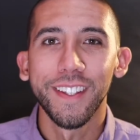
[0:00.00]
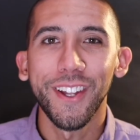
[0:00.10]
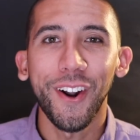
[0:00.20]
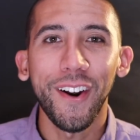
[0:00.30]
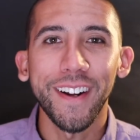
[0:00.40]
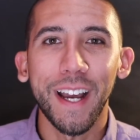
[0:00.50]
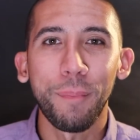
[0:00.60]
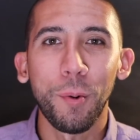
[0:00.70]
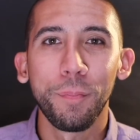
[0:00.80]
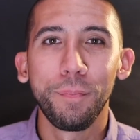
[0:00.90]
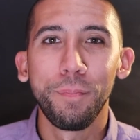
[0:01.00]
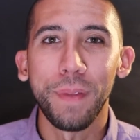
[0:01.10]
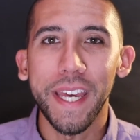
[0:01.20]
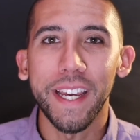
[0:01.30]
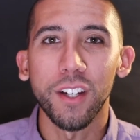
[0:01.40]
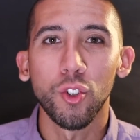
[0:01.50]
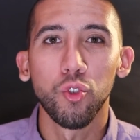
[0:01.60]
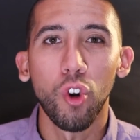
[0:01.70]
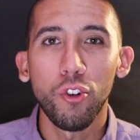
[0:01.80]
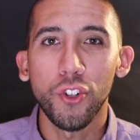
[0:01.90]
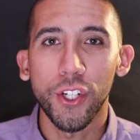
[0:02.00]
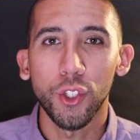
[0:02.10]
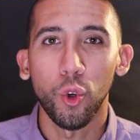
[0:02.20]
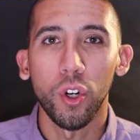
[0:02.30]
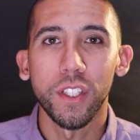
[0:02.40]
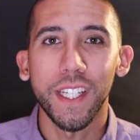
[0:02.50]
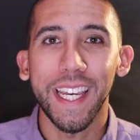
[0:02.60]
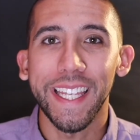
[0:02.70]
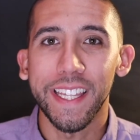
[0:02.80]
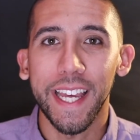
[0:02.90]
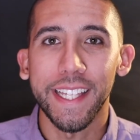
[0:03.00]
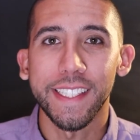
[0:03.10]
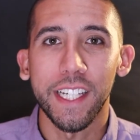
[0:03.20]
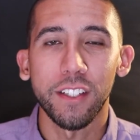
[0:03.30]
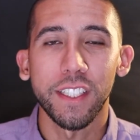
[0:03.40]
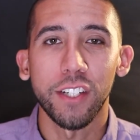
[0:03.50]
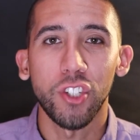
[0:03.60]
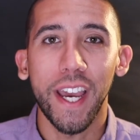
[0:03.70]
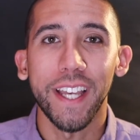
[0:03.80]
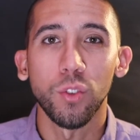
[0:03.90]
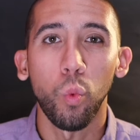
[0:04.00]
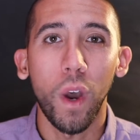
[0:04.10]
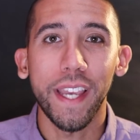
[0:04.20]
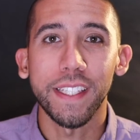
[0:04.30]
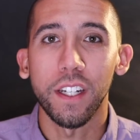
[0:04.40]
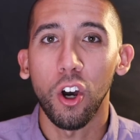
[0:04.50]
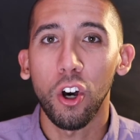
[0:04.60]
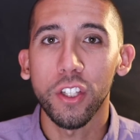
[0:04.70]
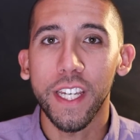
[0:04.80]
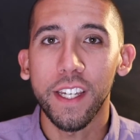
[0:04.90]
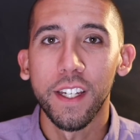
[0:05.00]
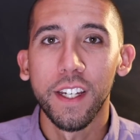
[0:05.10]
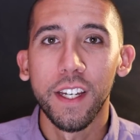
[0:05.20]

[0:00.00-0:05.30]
There are a couple big grocery stores in Lansdale, such as Weis and Aldi,